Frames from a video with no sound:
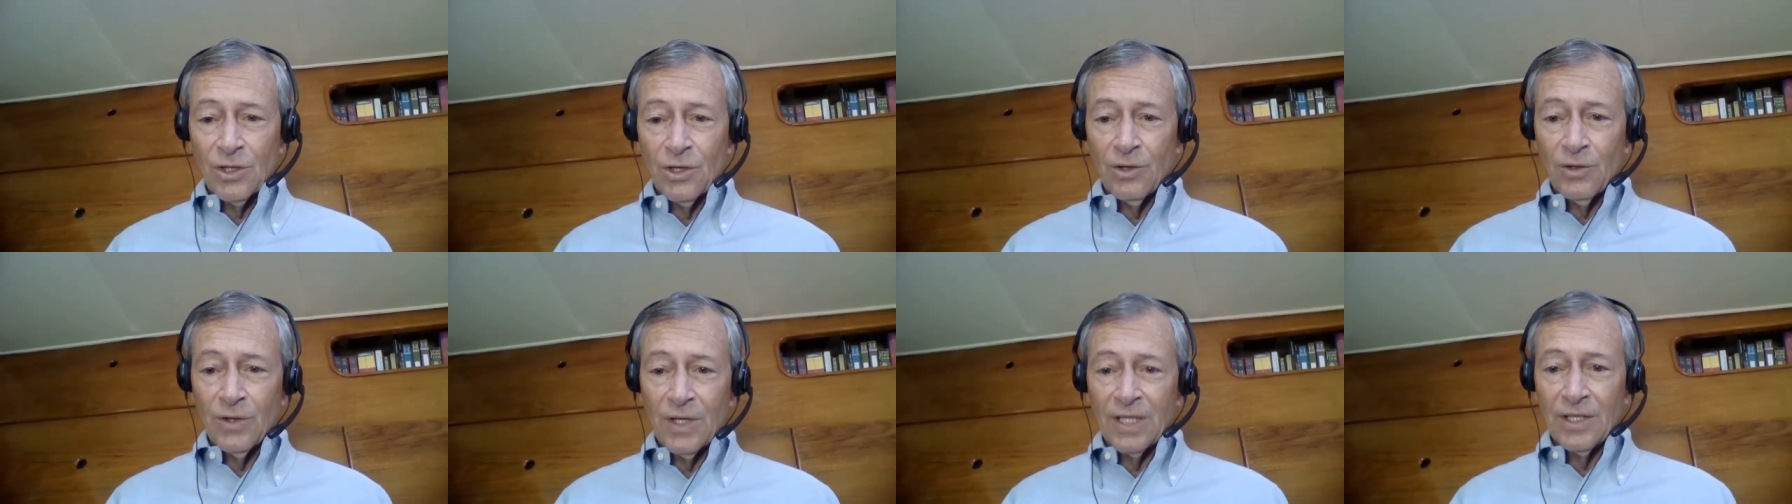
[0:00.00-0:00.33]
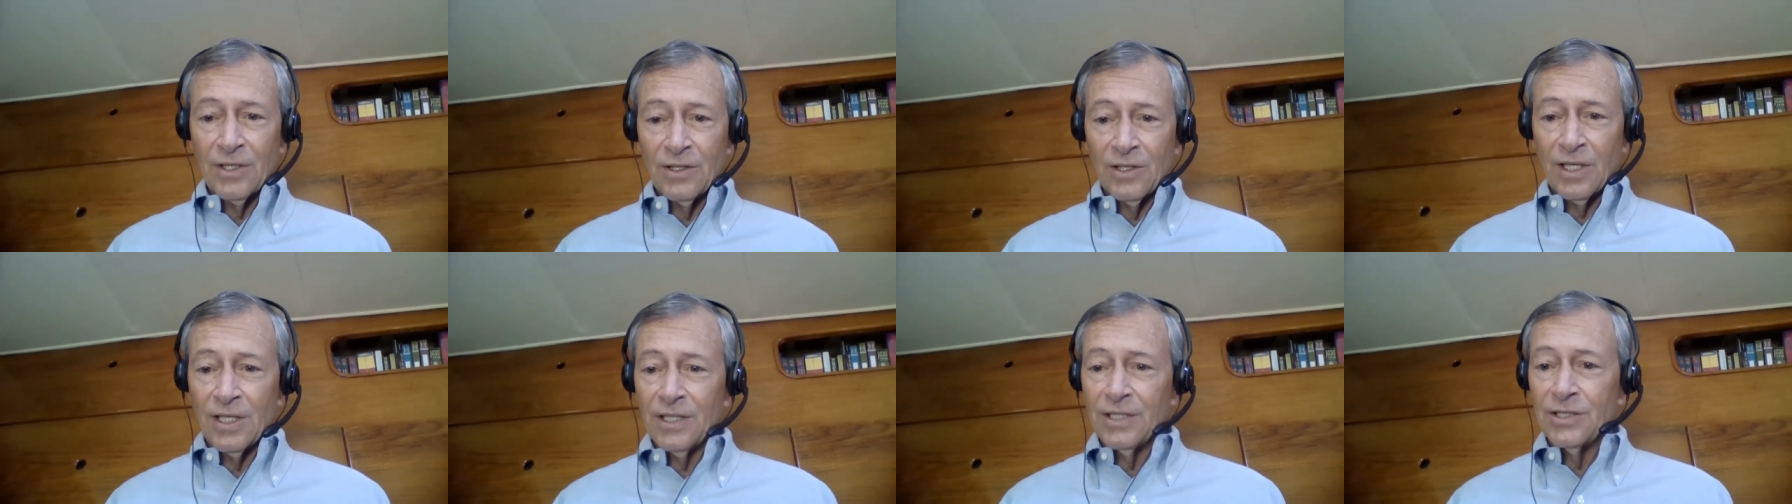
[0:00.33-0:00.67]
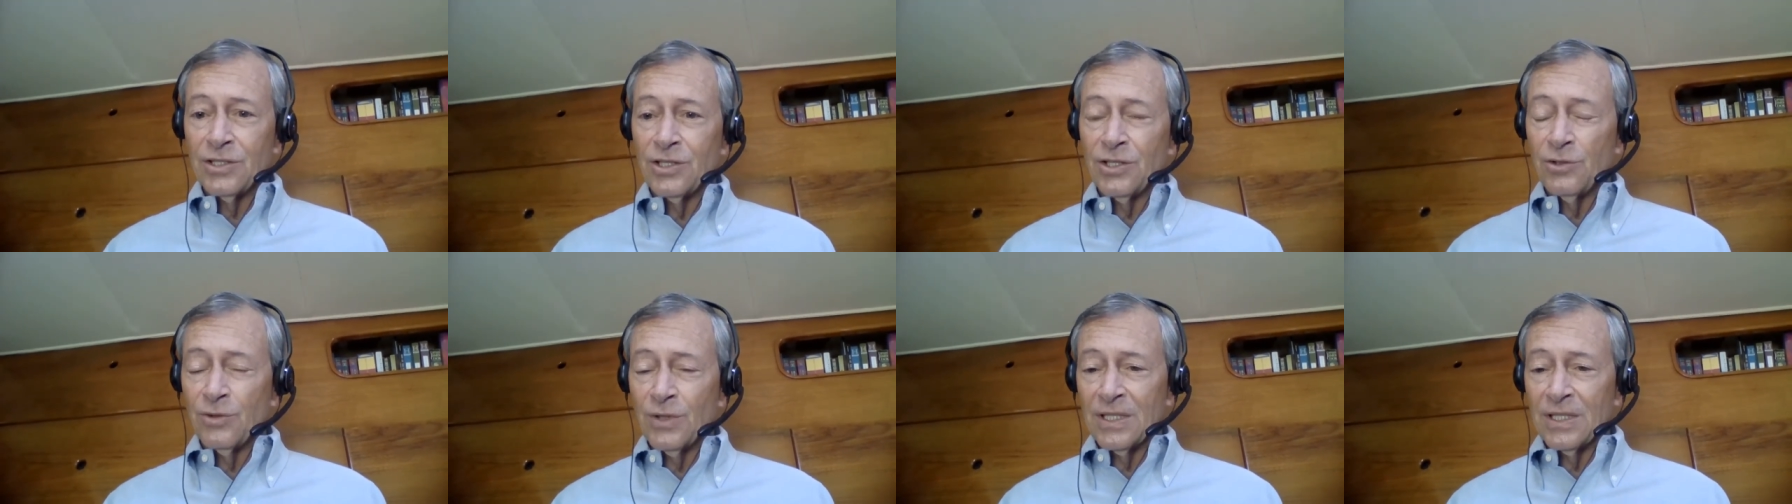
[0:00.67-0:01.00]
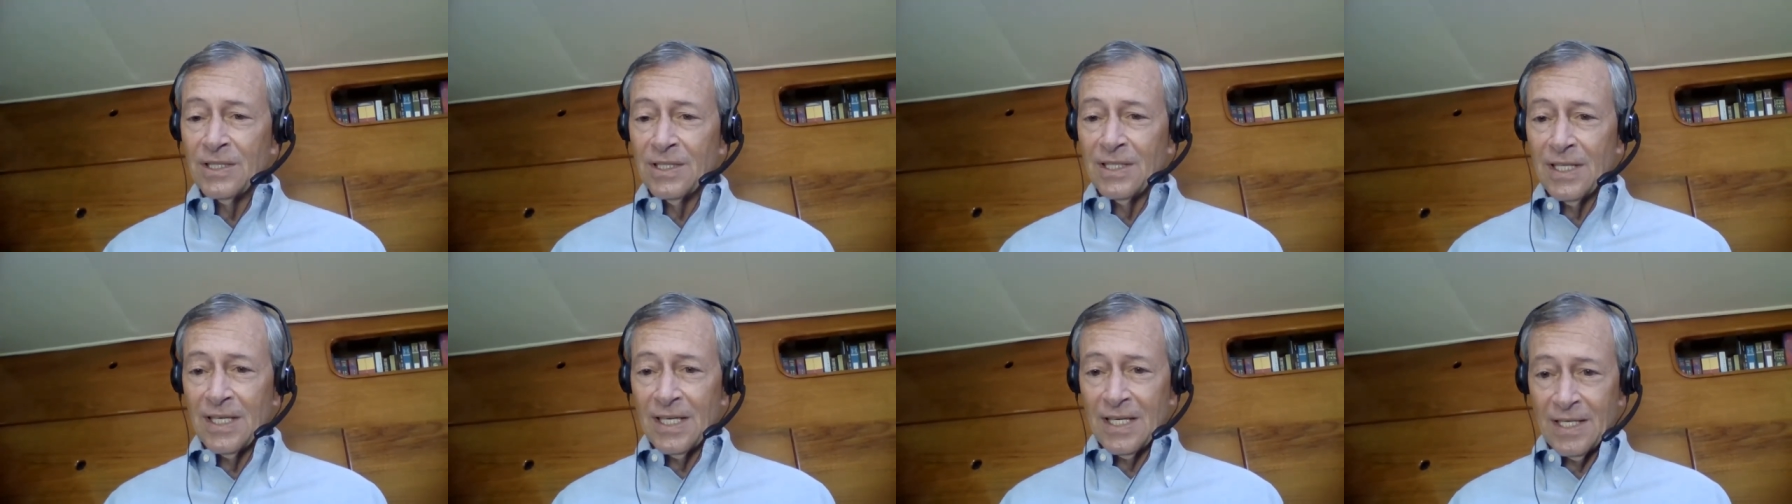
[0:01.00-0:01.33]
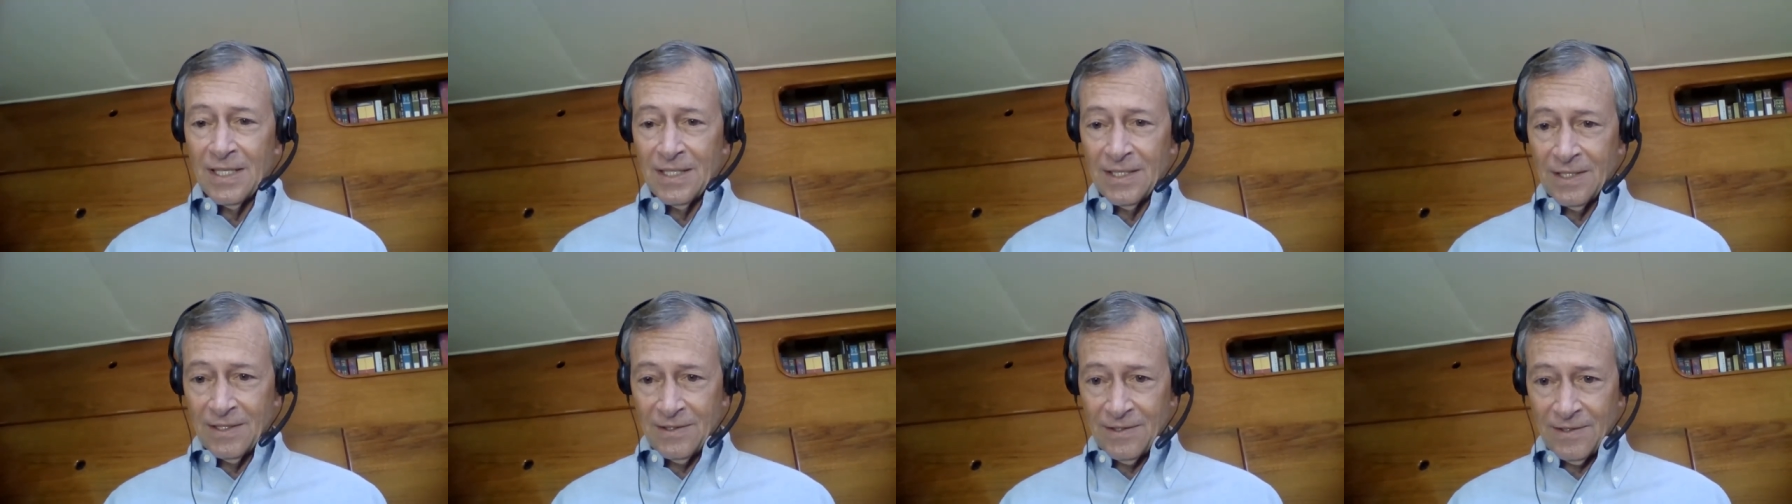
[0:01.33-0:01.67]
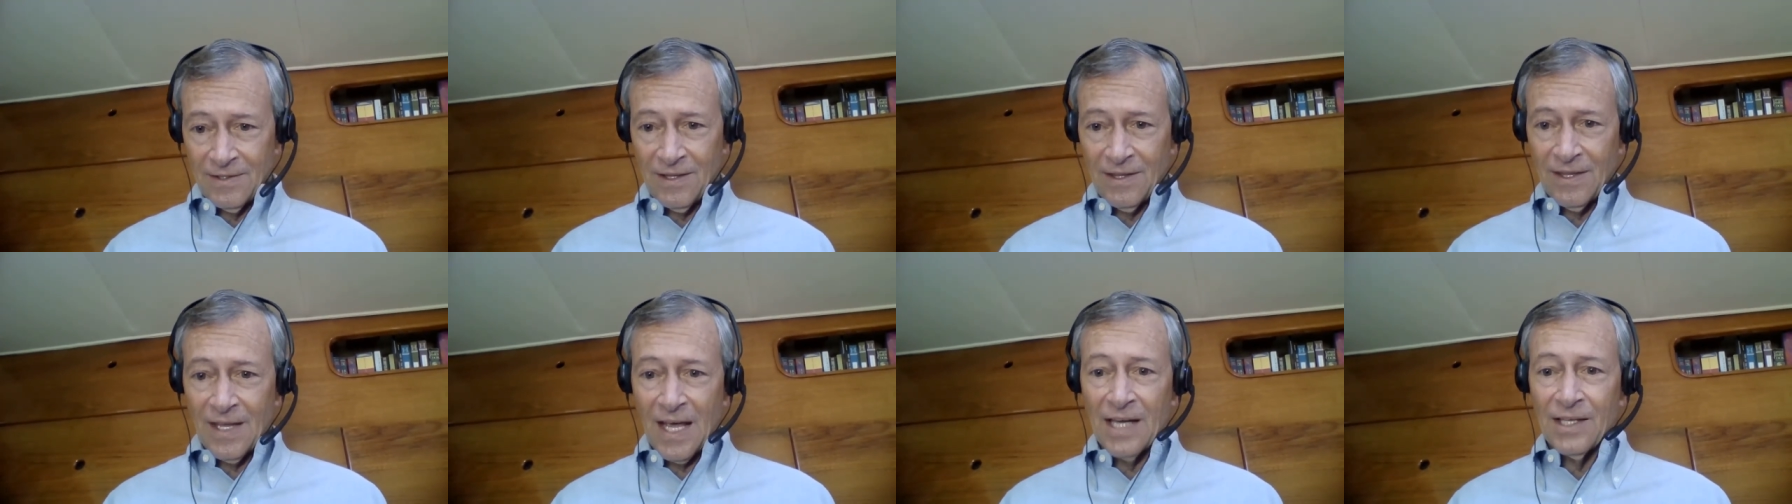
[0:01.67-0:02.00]
So acknowledge you and
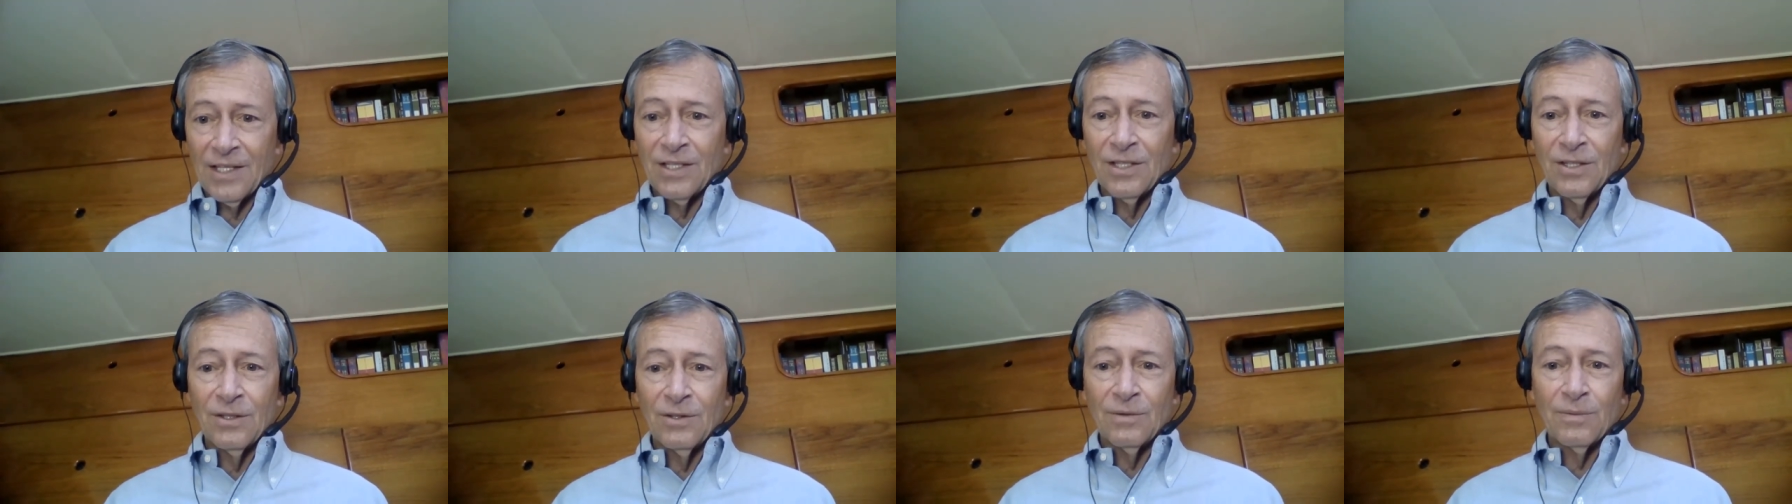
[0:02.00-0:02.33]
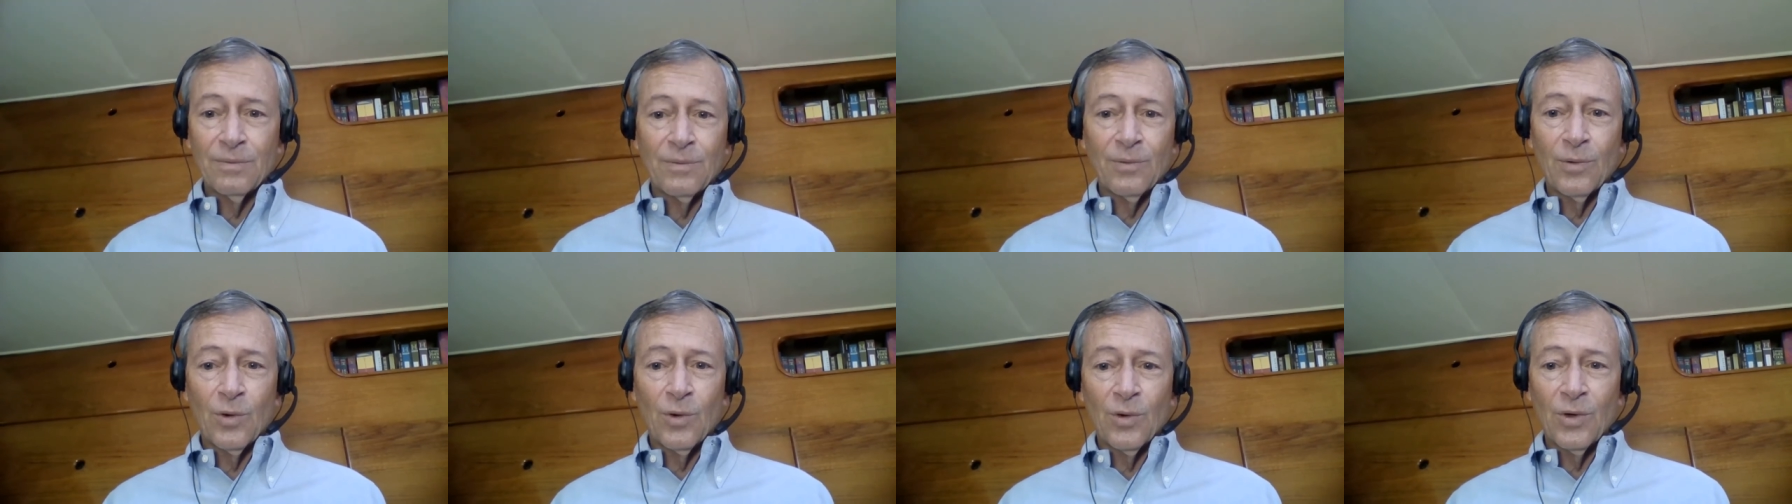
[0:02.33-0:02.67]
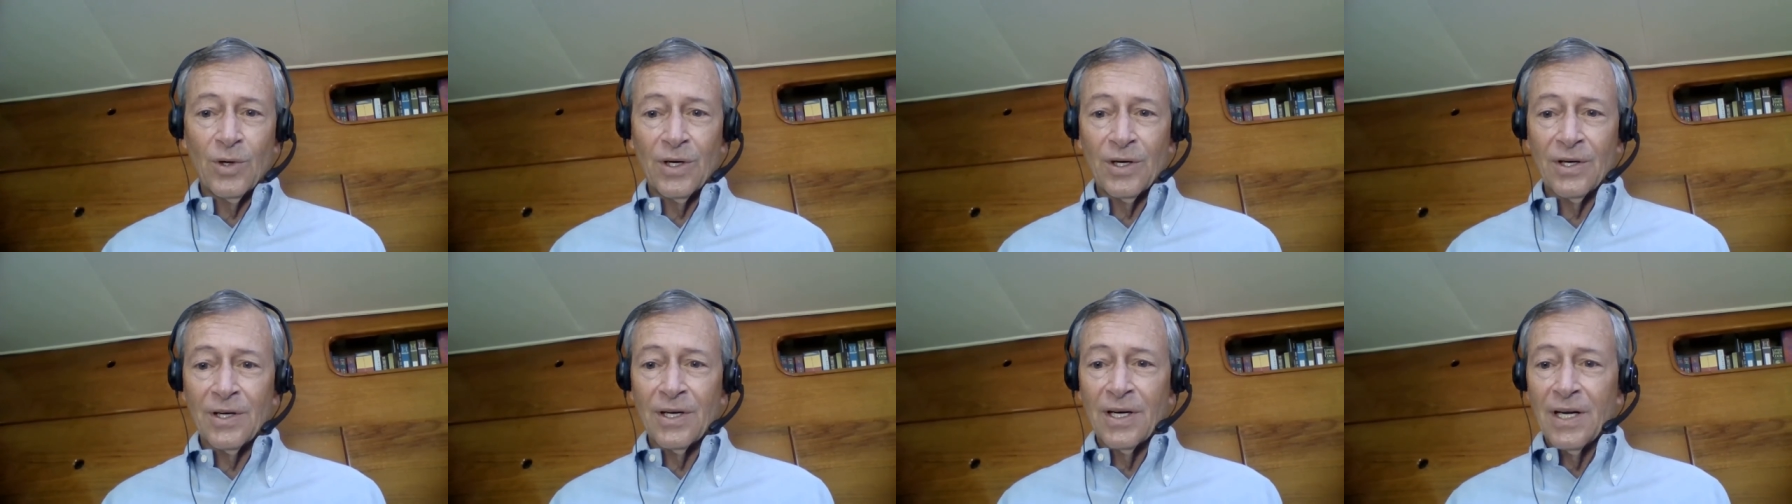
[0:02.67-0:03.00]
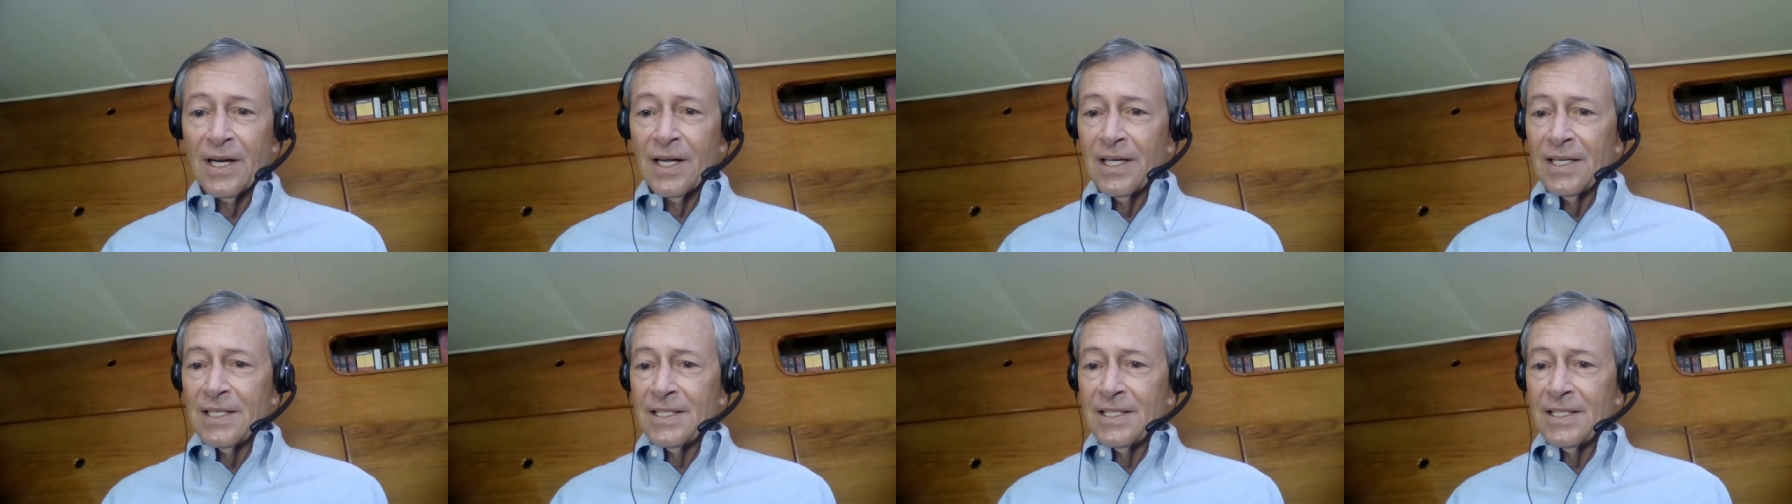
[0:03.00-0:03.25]
thank you for